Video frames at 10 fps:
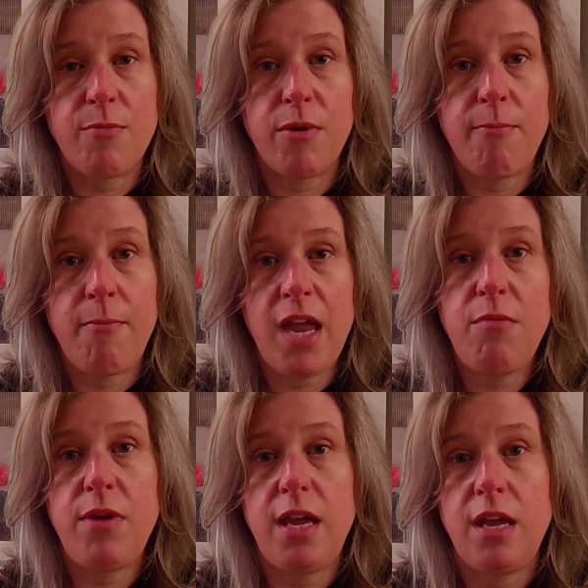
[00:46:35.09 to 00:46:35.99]
But
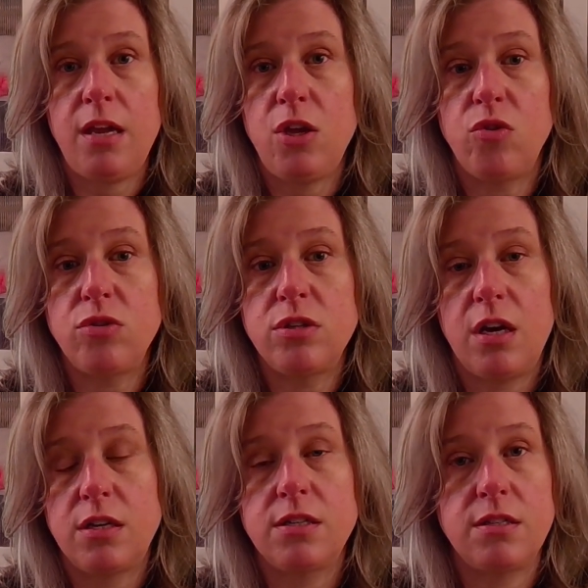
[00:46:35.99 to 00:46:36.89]
maybe you'll
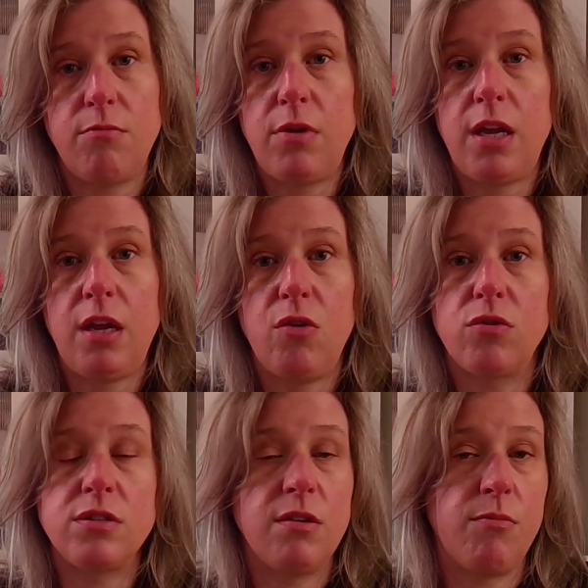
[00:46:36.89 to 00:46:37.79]
talk to somebody, or
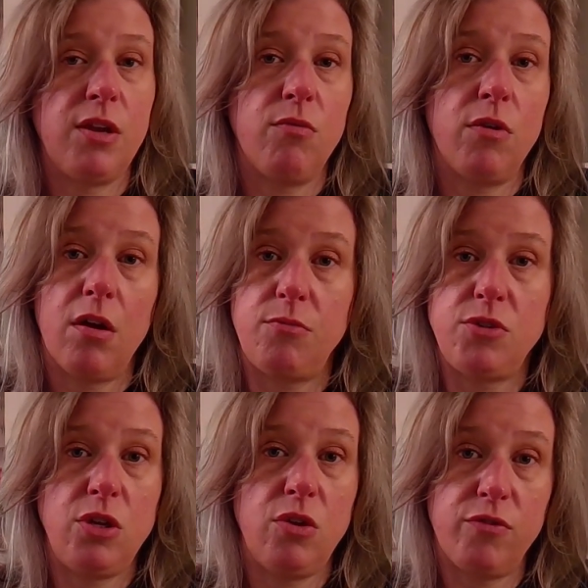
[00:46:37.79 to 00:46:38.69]
somebody will come
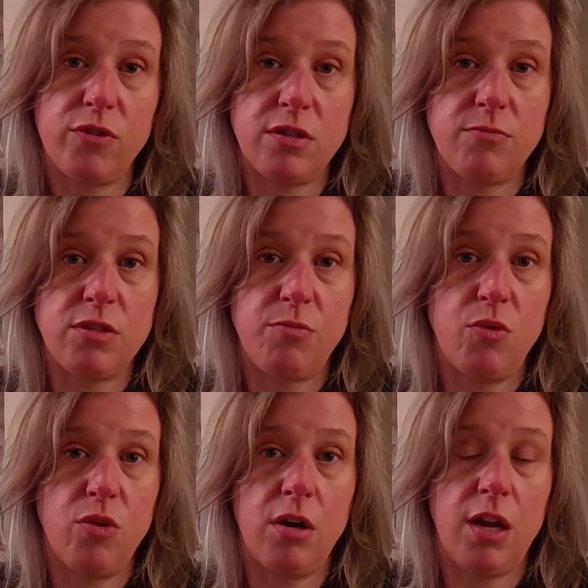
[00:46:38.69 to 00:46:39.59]
to you for some
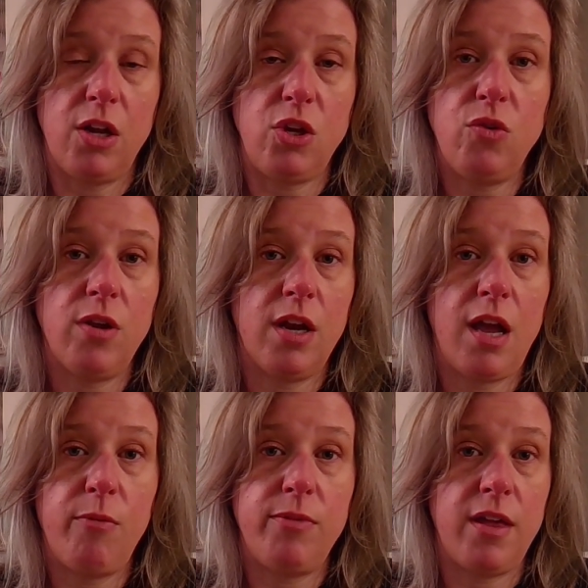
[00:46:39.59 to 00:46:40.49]
support, and you can
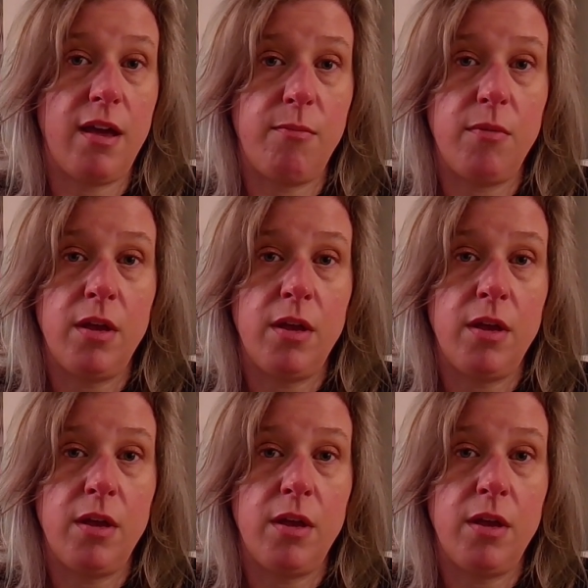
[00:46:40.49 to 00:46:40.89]
help them